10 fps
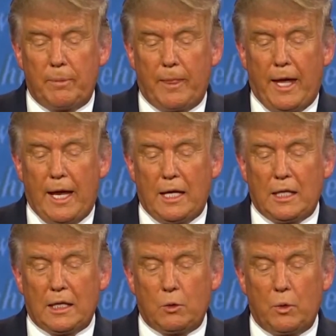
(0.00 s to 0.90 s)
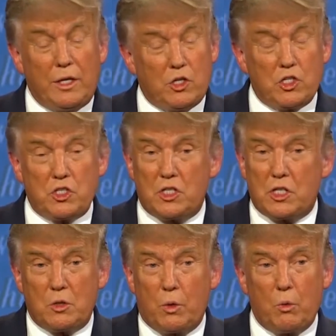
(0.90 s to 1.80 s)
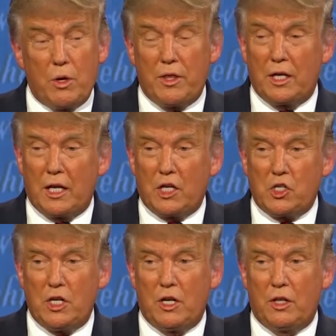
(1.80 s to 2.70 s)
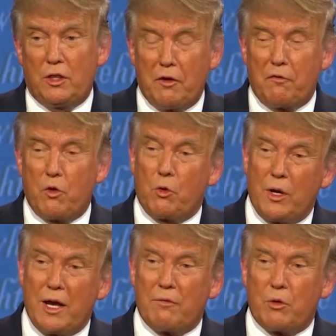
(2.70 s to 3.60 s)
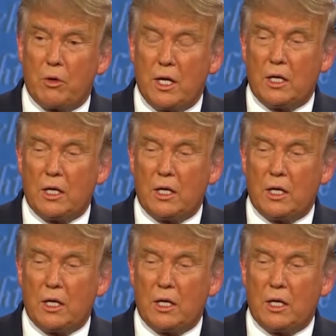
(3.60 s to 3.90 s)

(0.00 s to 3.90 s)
And we won the election, and therefore we have the right